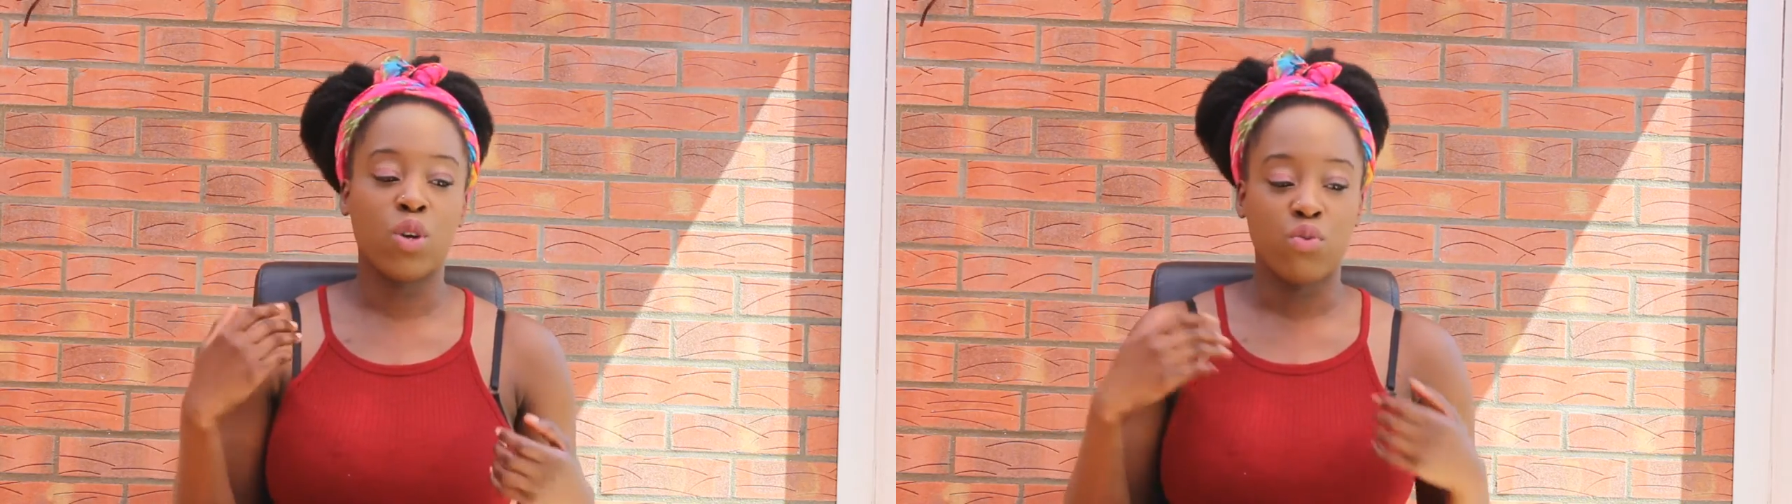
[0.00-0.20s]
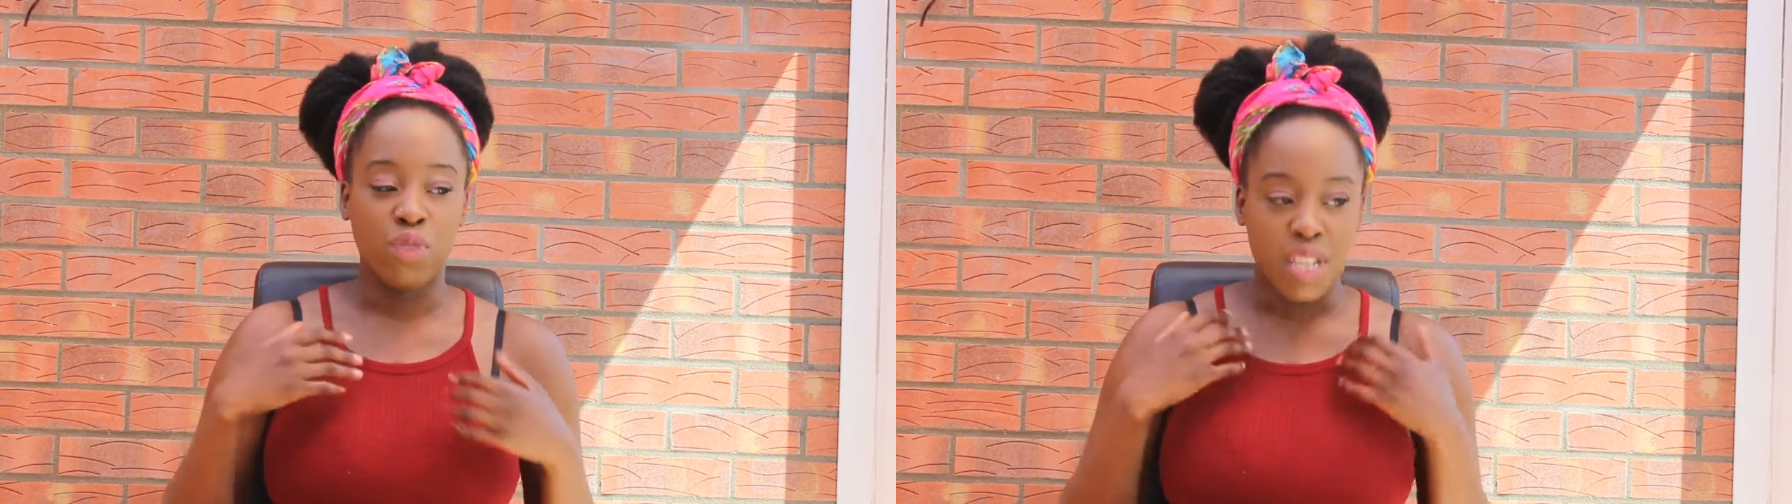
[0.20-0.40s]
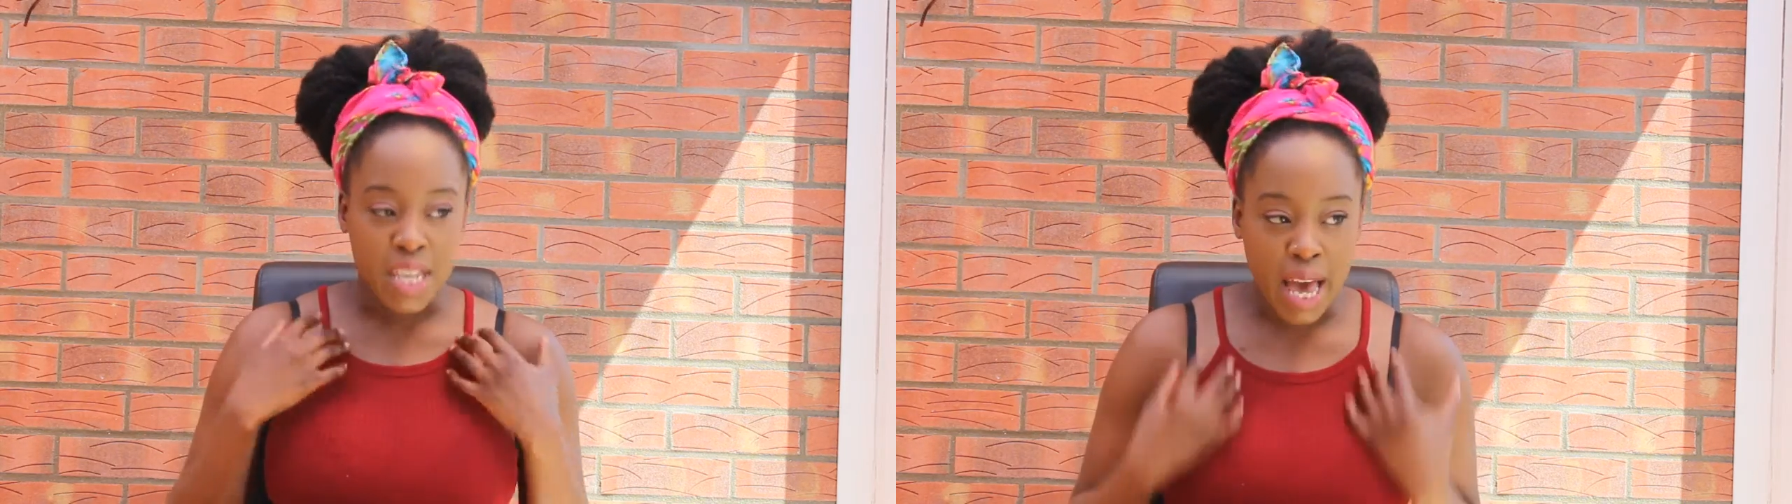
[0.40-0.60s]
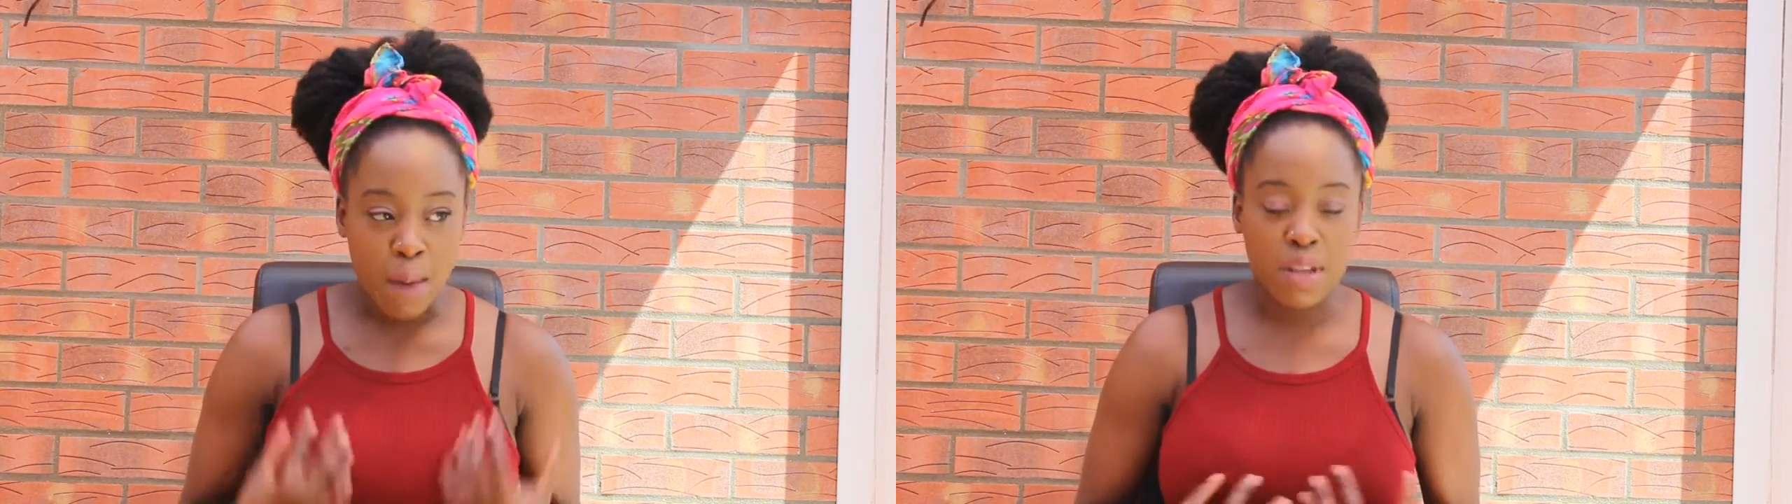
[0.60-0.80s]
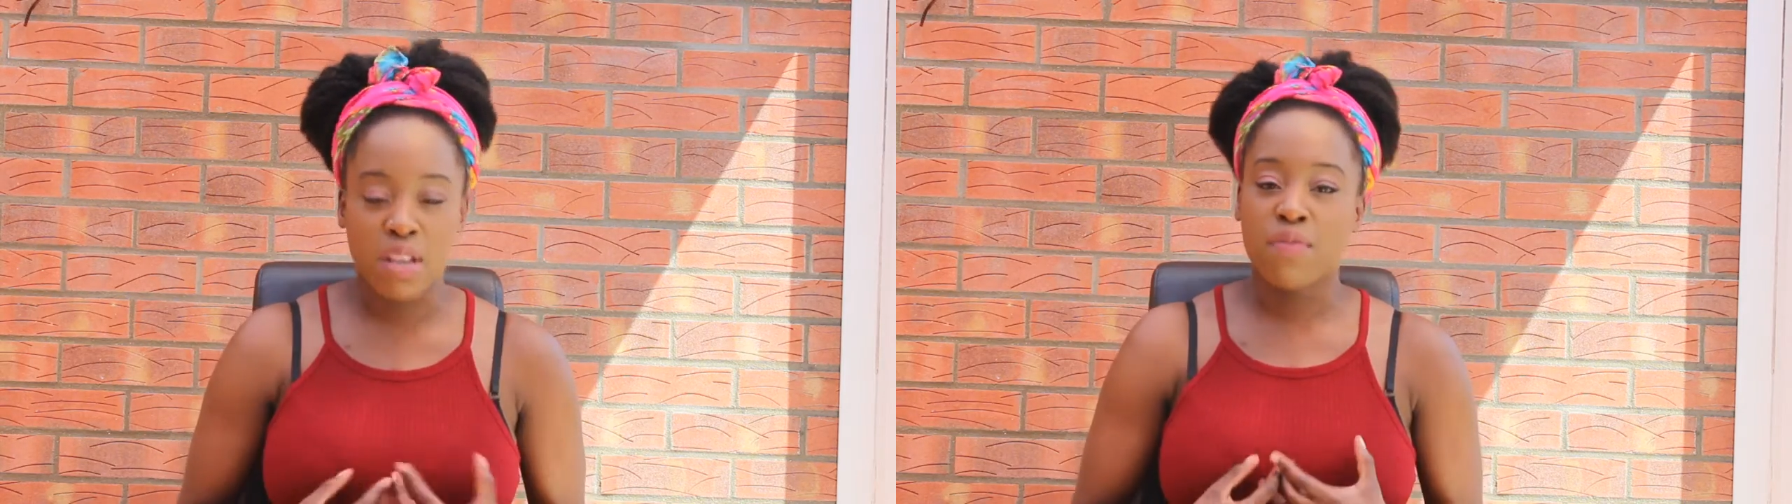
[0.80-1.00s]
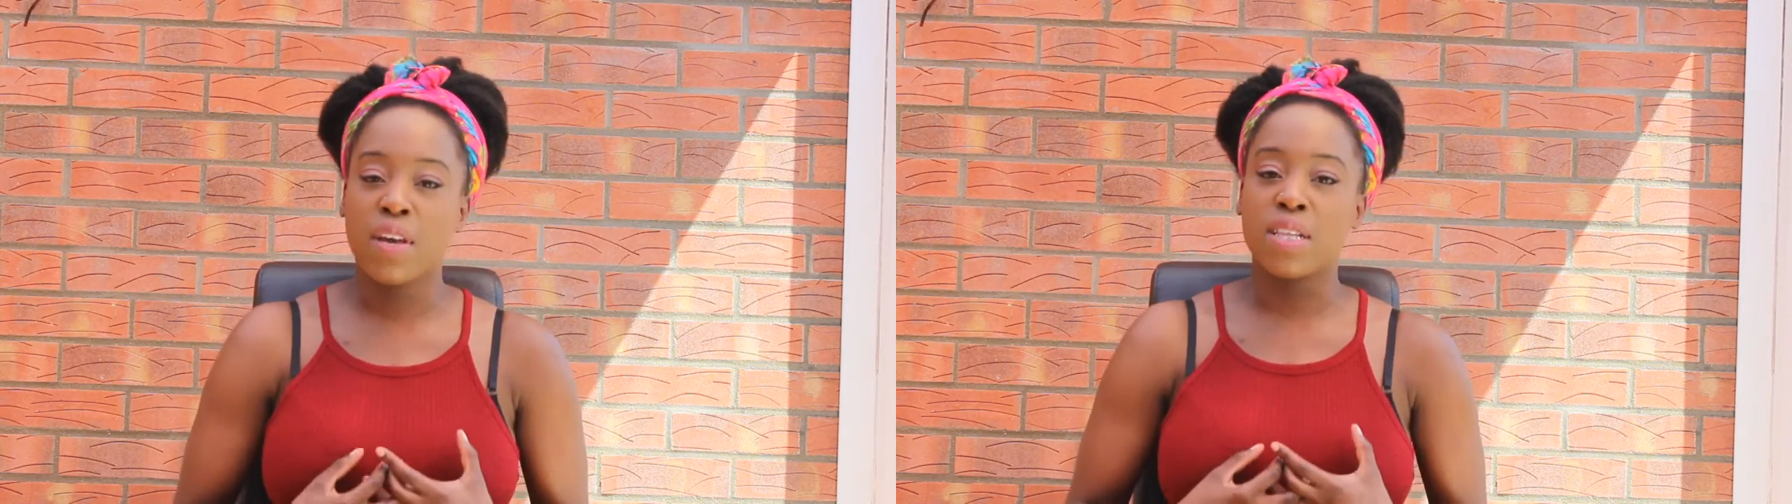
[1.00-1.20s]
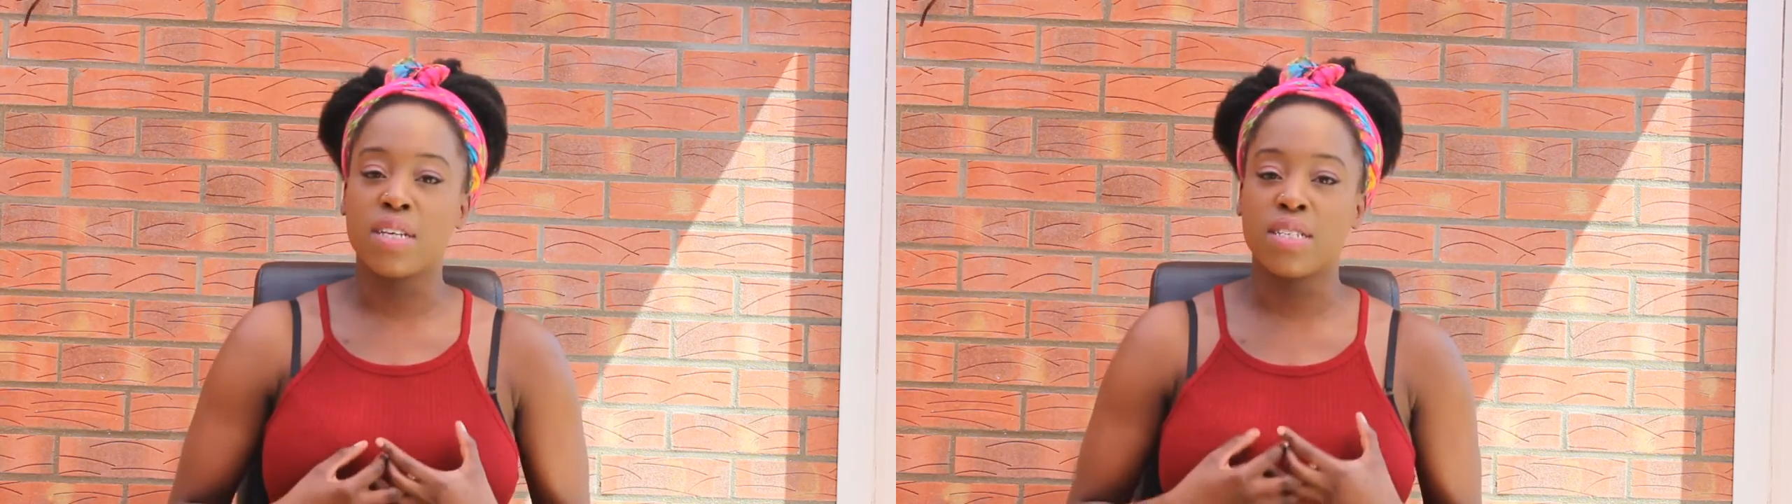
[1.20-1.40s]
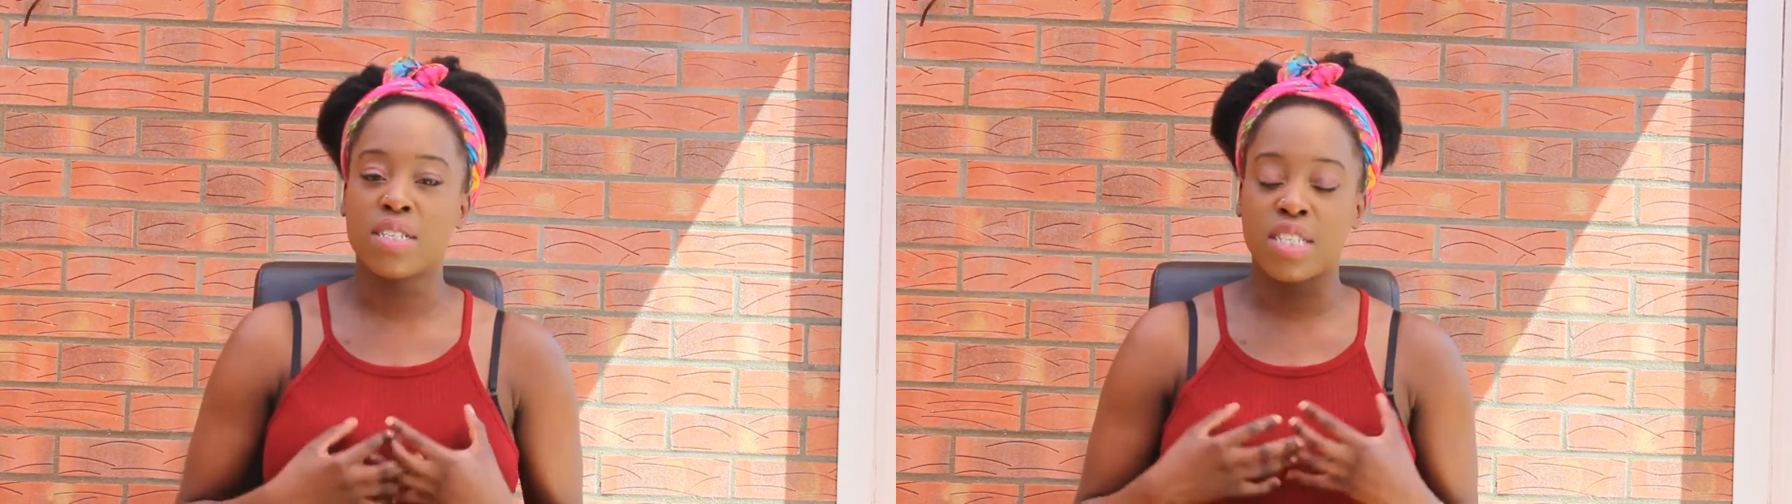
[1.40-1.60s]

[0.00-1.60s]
you really care about their feelings,